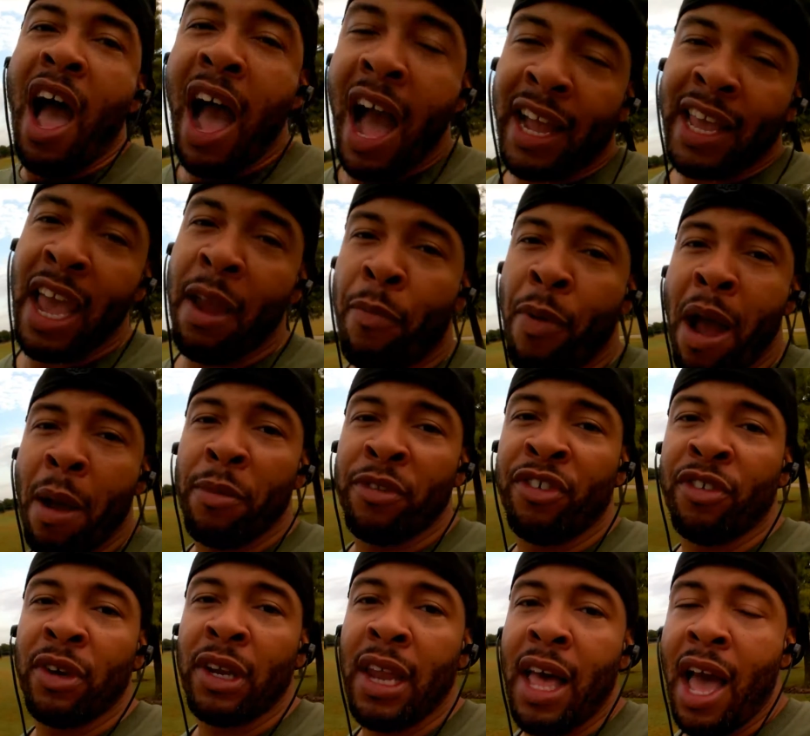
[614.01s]
I can't
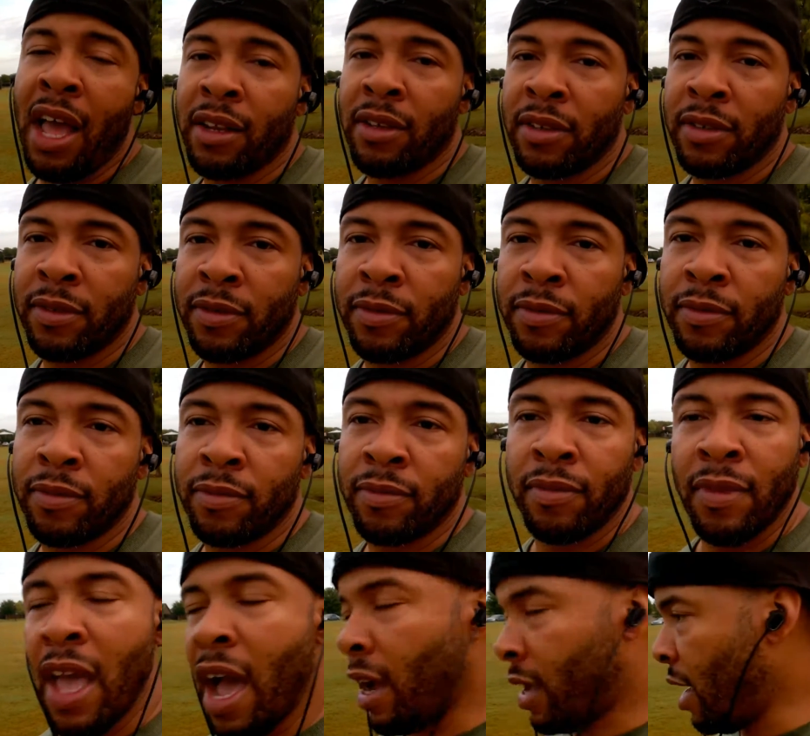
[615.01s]
promise you a lot.
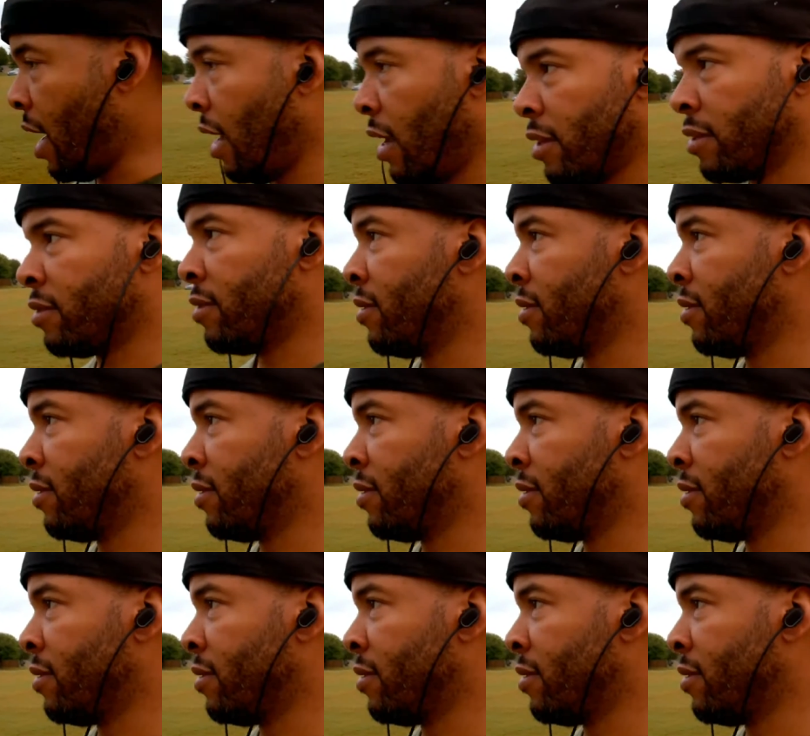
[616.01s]
I can't.